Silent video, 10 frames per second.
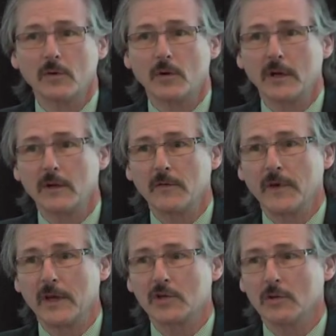or
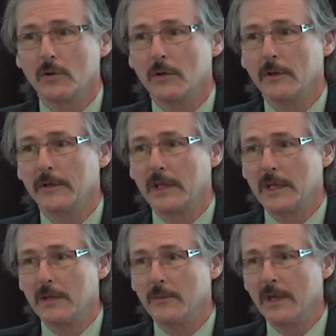craniofacial
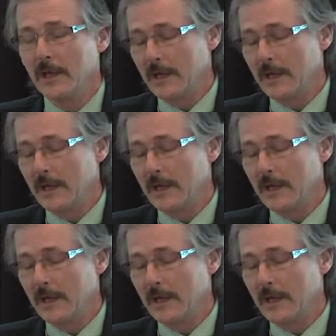team